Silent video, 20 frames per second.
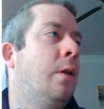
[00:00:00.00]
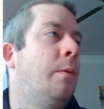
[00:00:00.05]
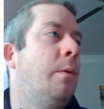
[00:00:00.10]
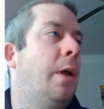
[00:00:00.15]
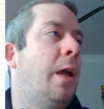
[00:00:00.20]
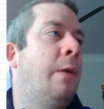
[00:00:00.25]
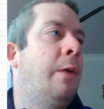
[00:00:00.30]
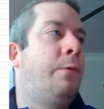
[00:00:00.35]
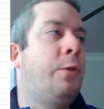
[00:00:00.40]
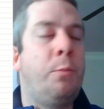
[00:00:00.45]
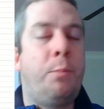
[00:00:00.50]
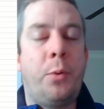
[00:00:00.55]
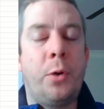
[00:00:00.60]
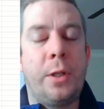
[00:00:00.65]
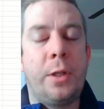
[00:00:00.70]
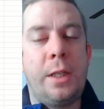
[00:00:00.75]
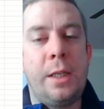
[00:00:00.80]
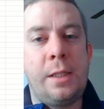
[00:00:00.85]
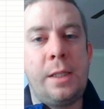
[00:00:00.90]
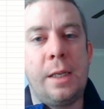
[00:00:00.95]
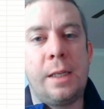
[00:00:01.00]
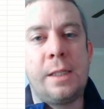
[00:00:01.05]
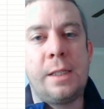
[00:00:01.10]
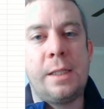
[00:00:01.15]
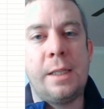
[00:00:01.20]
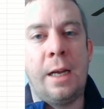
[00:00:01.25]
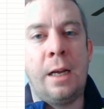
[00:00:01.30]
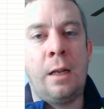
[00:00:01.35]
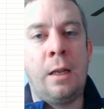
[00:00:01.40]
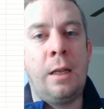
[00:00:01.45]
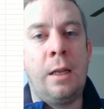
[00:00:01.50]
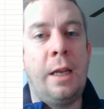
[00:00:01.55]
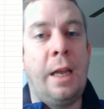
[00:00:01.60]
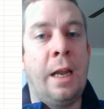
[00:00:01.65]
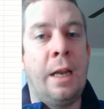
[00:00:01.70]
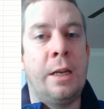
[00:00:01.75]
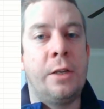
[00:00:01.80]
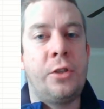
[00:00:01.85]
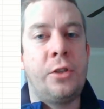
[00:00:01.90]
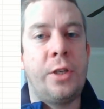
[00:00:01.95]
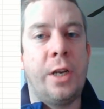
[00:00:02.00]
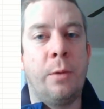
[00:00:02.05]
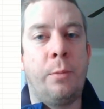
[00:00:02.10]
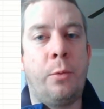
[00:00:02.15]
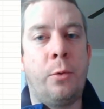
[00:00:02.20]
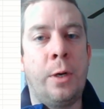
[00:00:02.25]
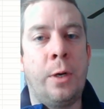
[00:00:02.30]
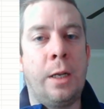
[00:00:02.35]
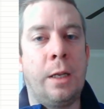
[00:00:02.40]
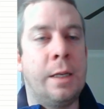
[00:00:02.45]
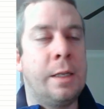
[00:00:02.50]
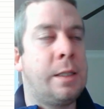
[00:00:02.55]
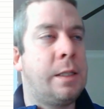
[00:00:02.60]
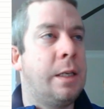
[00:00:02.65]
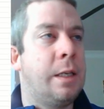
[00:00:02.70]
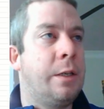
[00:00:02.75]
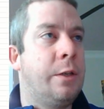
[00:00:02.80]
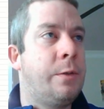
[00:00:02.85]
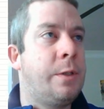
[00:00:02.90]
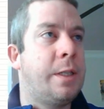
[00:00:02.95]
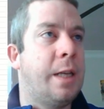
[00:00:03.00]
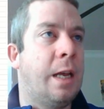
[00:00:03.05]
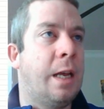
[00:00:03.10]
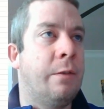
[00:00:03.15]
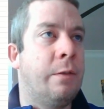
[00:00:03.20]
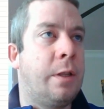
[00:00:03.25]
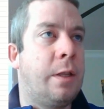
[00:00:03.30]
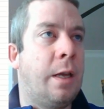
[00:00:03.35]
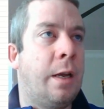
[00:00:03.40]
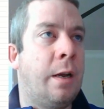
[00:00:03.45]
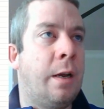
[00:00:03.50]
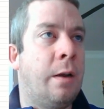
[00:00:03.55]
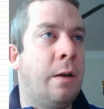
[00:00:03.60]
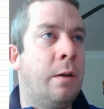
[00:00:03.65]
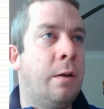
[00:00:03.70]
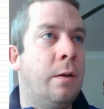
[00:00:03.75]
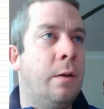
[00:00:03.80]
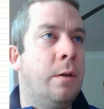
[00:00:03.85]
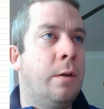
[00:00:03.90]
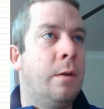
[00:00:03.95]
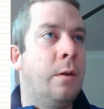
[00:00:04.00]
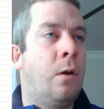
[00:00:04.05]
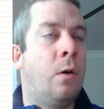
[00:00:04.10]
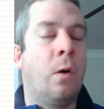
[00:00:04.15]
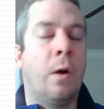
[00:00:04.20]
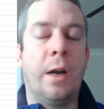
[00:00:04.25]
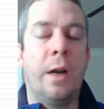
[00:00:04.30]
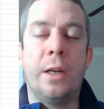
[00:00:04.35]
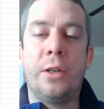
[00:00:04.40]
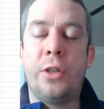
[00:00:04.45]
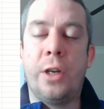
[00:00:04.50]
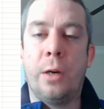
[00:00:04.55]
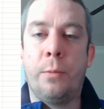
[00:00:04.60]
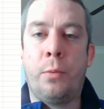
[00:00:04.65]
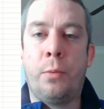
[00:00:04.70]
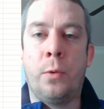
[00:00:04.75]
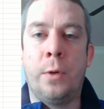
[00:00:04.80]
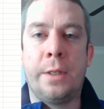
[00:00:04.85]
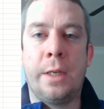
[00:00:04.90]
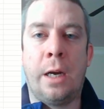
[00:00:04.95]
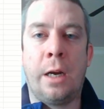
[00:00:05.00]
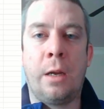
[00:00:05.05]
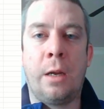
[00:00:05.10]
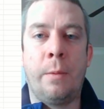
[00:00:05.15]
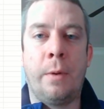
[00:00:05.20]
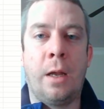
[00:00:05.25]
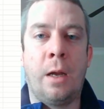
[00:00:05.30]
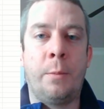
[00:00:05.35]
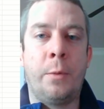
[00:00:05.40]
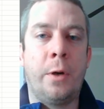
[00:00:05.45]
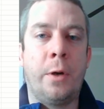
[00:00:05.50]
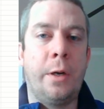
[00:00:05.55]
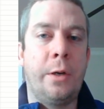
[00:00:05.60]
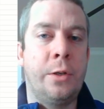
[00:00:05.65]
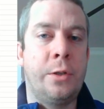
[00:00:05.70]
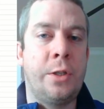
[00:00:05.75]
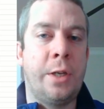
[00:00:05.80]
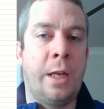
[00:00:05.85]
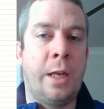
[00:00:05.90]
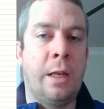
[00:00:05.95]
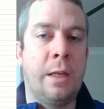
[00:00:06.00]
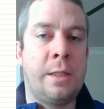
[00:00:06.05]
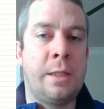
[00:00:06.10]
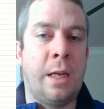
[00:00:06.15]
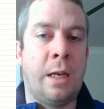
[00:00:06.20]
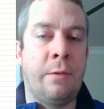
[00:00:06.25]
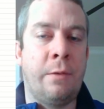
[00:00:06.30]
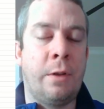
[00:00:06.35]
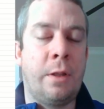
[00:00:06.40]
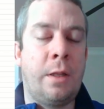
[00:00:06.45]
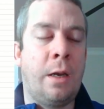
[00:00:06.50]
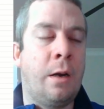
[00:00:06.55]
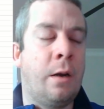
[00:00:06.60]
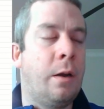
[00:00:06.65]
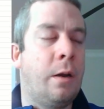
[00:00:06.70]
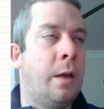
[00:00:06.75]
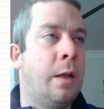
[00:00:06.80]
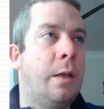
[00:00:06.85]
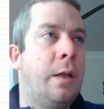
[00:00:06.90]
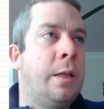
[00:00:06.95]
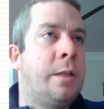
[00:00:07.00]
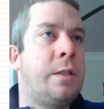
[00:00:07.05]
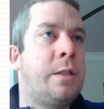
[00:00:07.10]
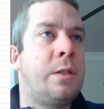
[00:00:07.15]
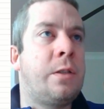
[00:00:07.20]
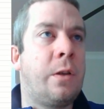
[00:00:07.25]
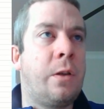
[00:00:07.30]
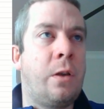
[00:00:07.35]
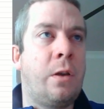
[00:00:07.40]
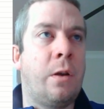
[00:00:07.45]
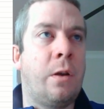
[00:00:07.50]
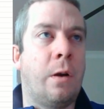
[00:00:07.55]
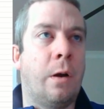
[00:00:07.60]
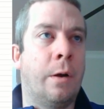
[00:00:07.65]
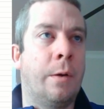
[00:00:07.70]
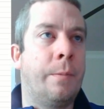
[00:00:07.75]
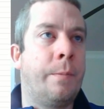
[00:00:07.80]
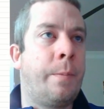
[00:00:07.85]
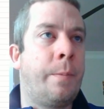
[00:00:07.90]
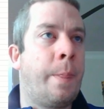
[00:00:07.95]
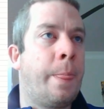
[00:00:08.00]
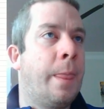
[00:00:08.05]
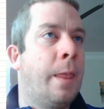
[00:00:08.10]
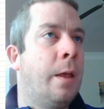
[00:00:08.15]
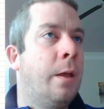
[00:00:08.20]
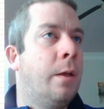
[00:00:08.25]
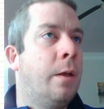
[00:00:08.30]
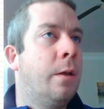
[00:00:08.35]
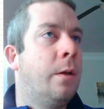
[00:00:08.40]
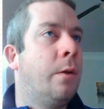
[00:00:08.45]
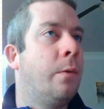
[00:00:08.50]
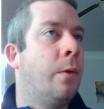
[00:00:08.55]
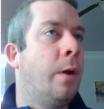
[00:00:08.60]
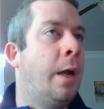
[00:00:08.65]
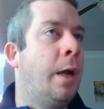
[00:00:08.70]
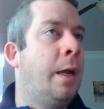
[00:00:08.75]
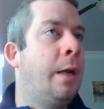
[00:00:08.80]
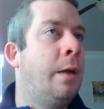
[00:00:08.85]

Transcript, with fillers: If you put this Excel in a SharePoint list and you save it there, or in a SharePoint document library and you save it there, it's secure, right?